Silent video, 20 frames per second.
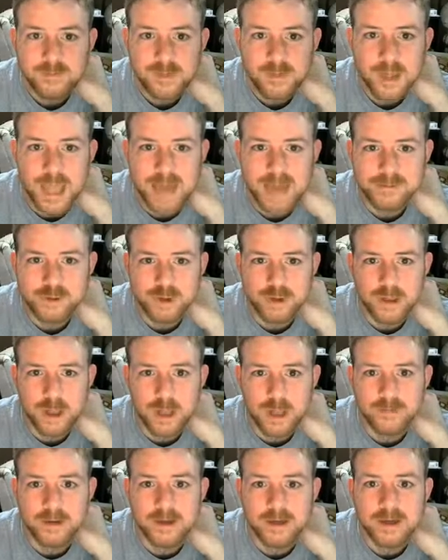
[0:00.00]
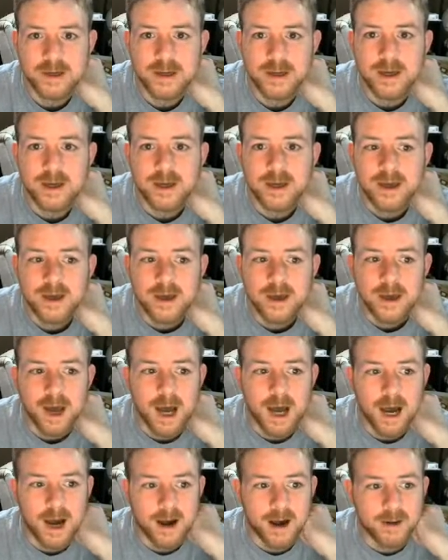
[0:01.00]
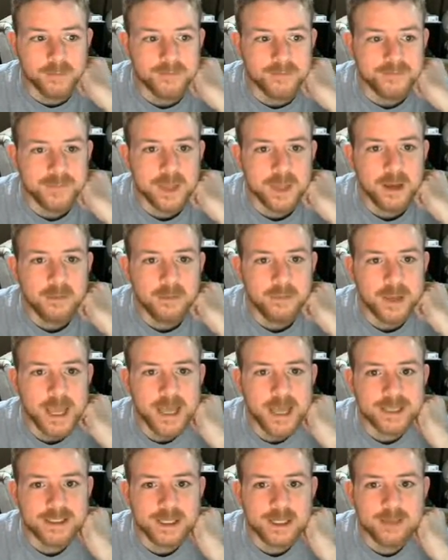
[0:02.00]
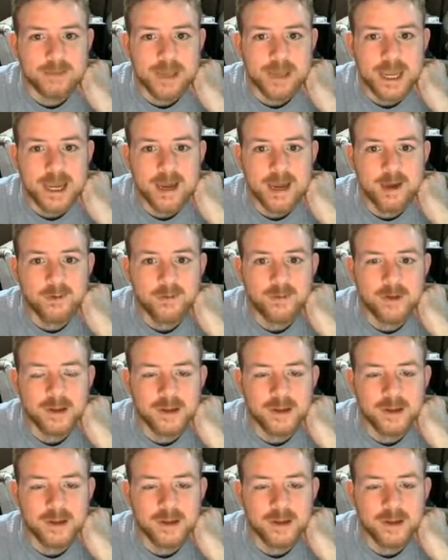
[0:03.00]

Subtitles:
Absolutely love it. But yeah, so then we have